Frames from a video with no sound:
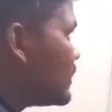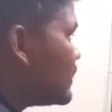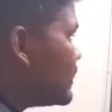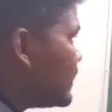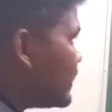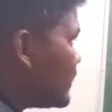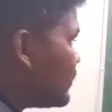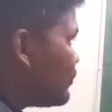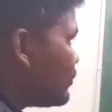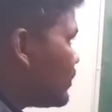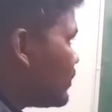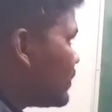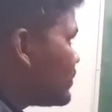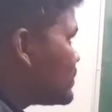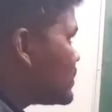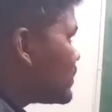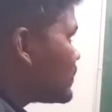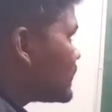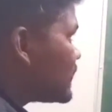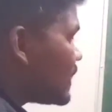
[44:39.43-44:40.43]
Then if you
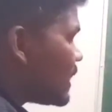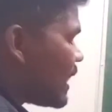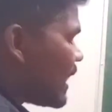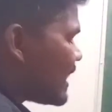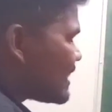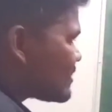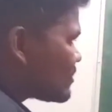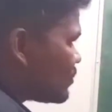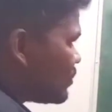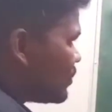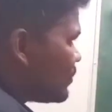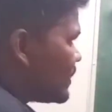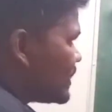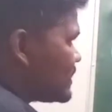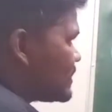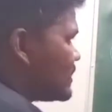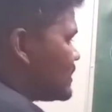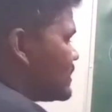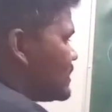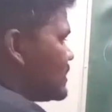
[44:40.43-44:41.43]
observe the
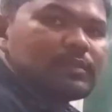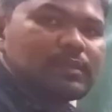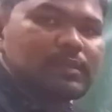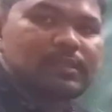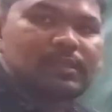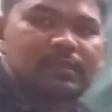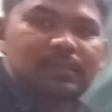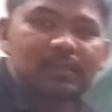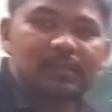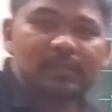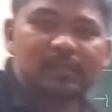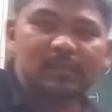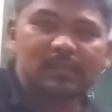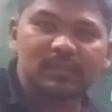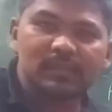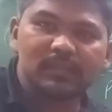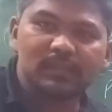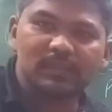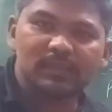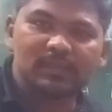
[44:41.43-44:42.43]
ascomycetes,
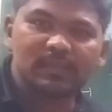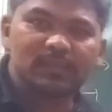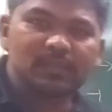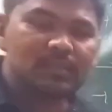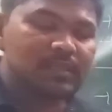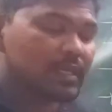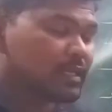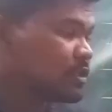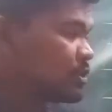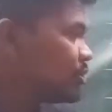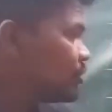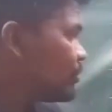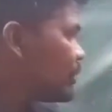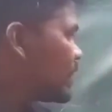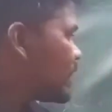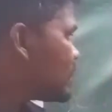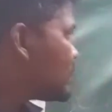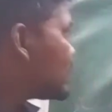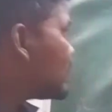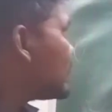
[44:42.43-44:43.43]
the
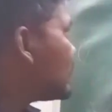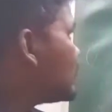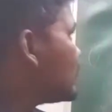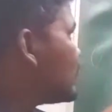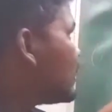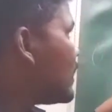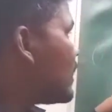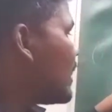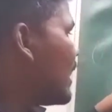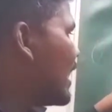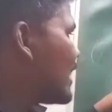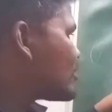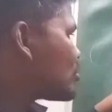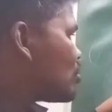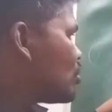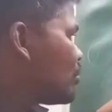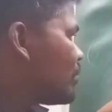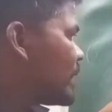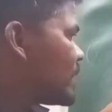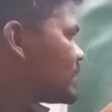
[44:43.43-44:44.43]
nutrition in the
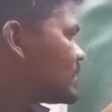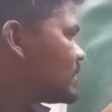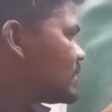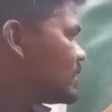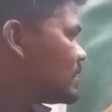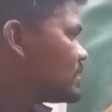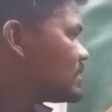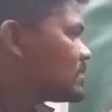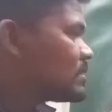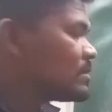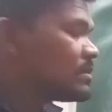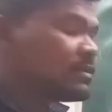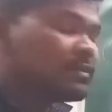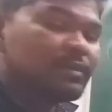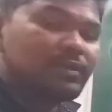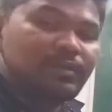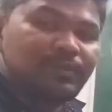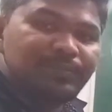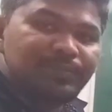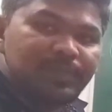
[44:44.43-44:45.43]
ascomycetes
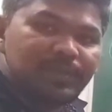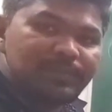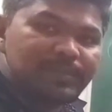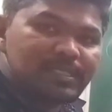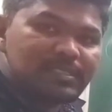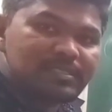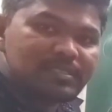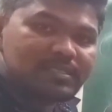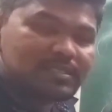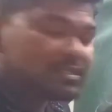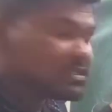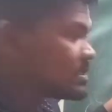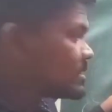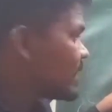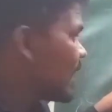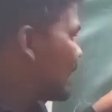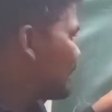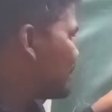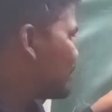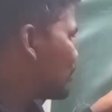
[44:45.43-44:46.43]
may be
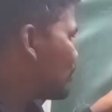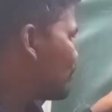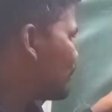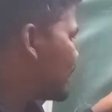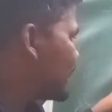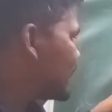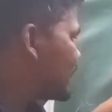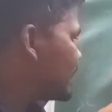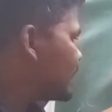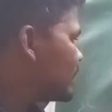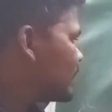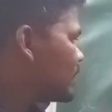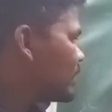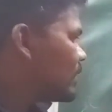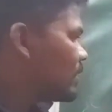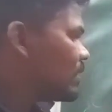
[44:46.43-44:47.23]
saprophytic